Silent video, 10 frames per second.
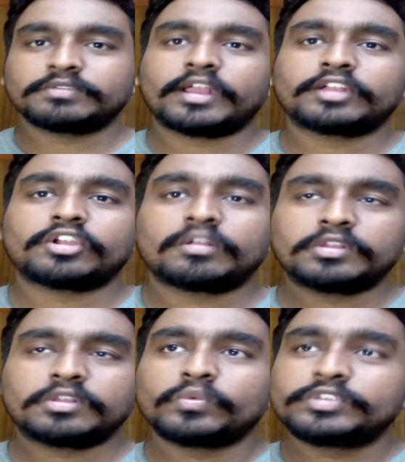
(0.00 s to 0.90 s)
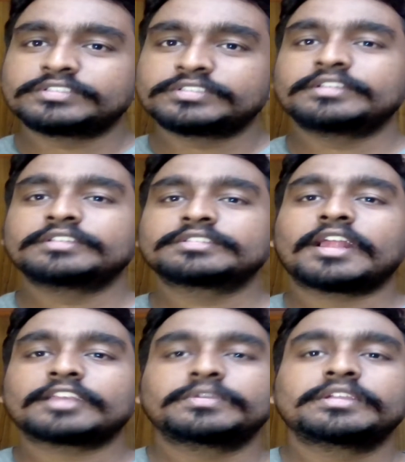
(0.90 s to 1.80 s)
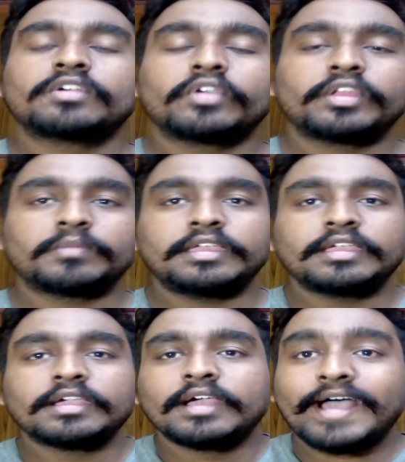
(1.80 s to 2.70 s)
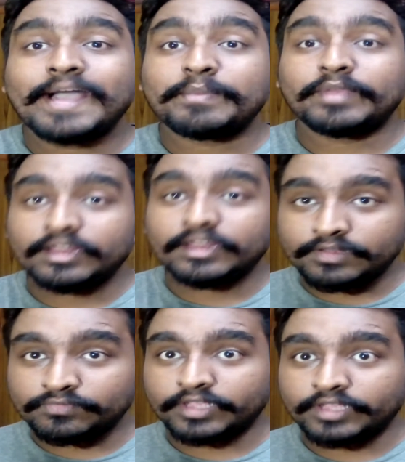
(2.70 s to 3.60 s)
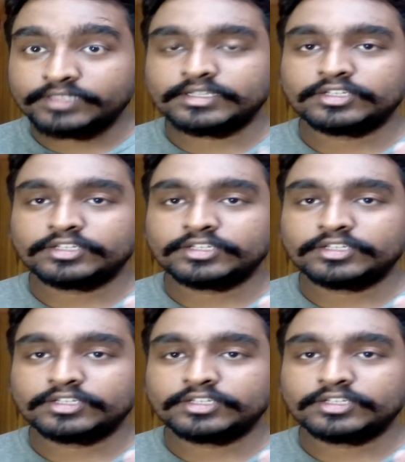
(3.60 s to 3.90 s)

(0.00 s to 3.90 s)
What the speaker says: where I talked about the Witcher series that has been going to be happening in Netflix.